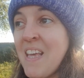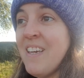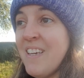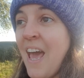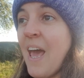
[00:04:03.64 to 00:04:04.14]

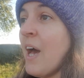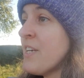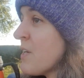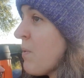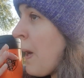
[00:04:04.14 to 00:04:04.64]
Yeah, I
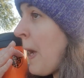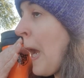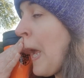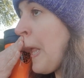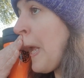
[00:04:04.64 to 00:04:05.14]
don't know why
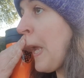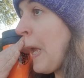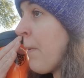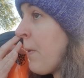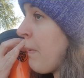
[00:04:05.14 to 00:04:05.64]
I think
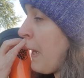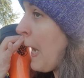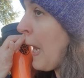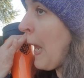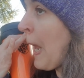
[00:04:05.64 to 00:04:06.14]
it would
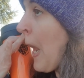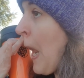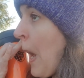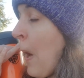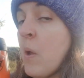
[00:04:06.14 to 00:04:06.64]
be,
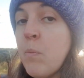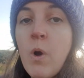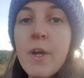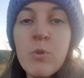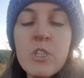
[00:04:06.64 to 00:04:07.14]

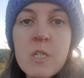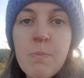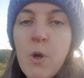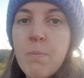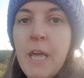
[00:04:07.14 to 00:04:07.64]
why it wouldn't
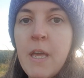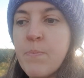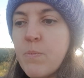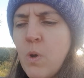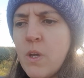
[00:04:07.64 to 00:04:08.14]
spoil me.
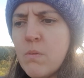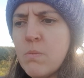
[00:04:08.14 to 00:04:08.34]
Why it